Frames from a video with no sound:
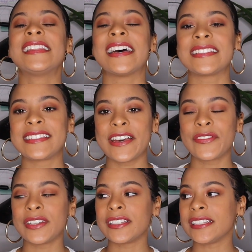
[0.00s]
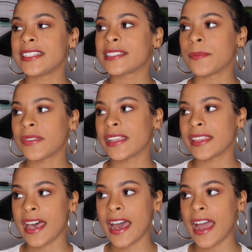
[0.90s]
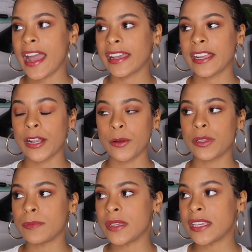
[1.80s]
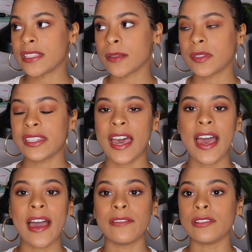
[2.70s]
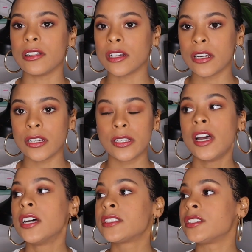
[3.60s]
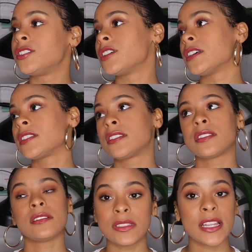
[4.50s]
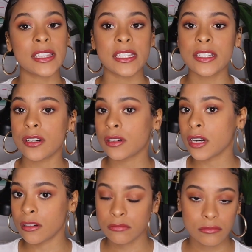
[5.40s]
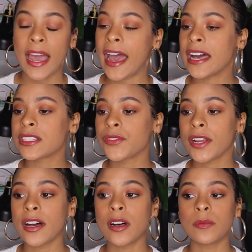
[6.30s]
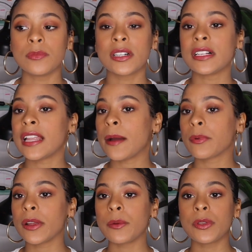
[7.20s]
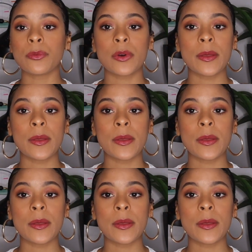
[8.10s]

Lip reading: that's definitely something that I carry with me, something that I have learned to just let the ego go, ask for help, collaborate with